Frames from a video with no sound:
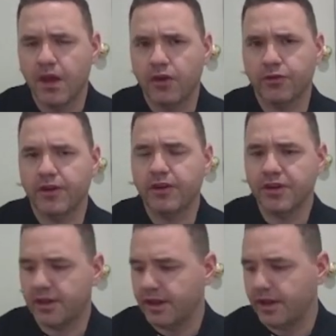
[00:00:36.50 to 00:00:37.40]

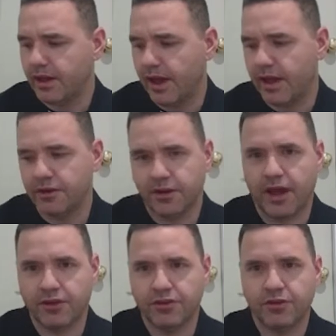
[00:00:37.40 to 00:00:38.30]
Traditionally, and
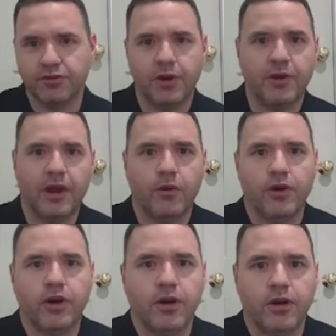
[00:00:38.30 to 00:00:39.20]
as you've no doubt
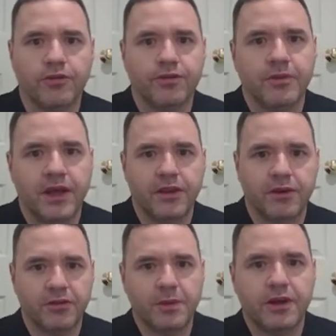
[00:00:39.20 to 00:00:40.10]
heard from the other
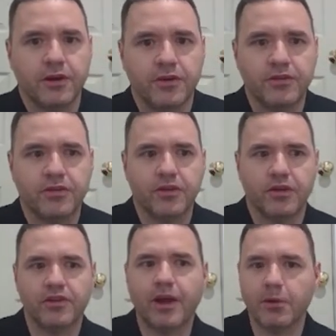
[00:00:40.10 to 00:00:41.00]
speakers,
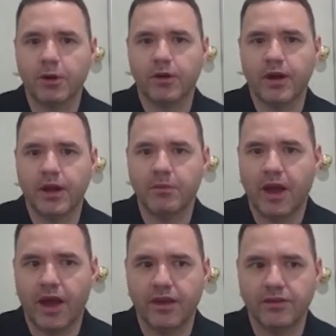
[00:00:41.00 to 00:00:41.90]
cybercrime
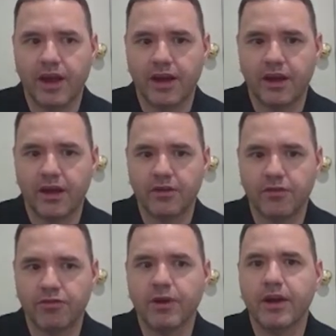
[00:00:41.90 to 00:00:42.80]
has had a
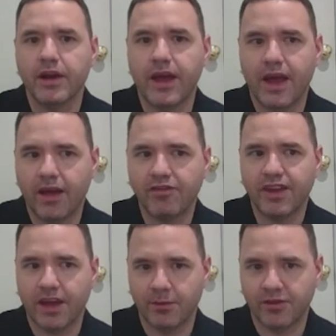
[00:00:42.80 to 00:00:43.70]
very
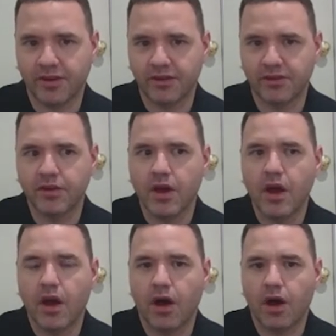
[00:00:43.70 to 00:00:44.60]
heavy emphasis
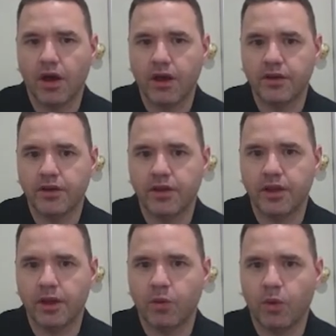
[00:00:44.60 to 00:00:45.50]
on
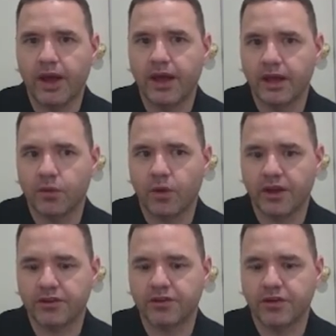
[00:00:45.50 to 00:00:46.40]
the way in
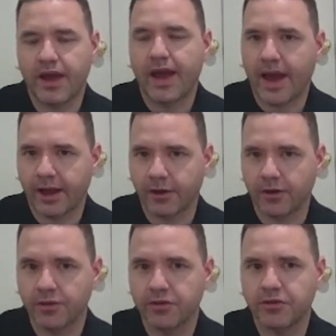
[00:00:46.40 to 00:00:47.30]
which
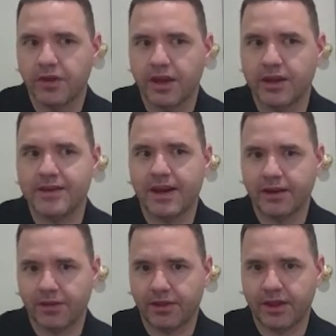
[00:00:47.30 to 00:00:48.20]
hackers and
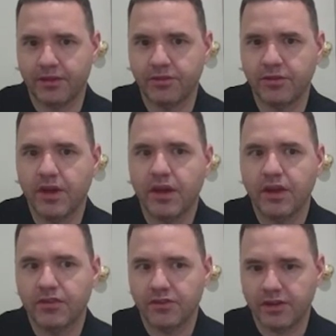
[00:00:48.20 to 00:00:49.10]
data thieves
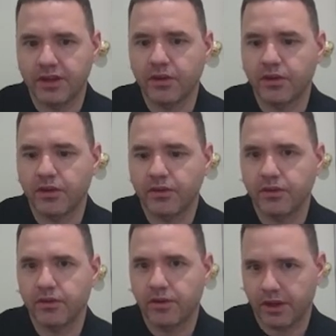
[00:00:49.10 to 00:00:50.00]
steal
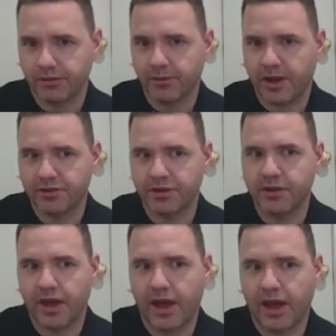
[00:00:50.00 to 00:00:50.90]
information
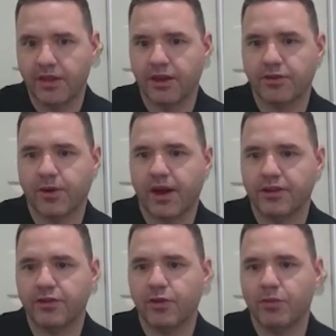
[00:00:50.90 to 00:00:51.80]
and then try
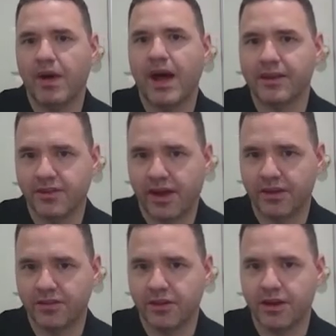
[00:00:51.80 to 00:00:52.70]
to
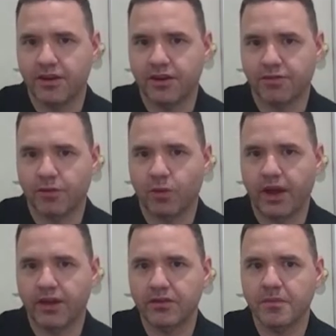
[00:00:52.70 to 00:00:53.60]
monetize it in different
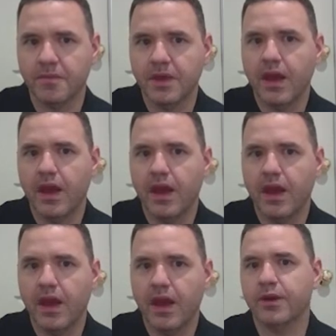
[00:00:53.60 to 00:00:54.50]
ways.
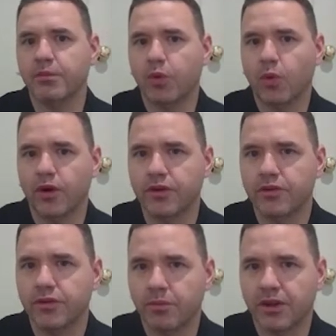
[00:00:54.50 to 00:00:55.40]
And that's very
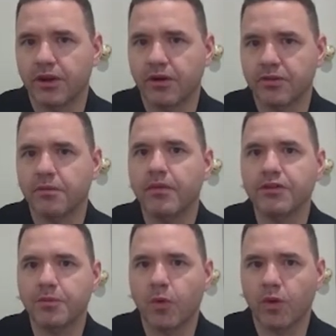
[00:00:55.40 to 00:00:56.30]
important, but there's
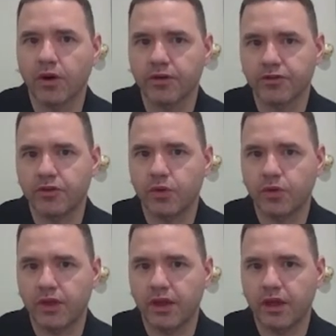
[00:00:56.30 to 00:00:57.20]
much more to
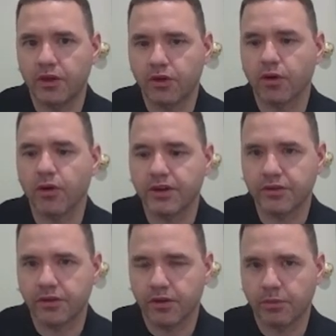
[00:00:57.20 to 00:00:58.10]
the
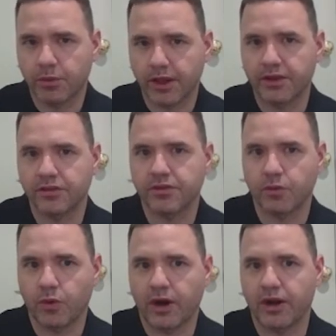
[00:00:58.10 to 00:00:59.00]
current place
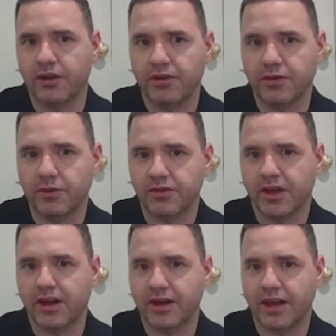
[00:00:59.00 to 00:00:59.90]
where individuals
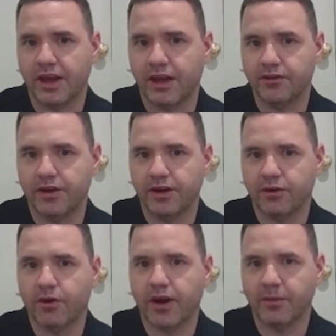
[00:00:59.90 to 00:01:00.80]
can engage in
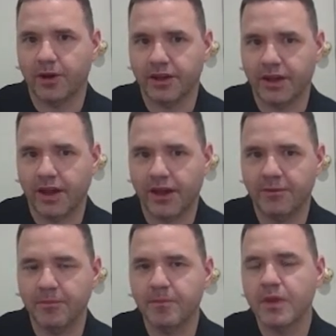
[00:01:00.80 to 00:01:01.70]
crime online.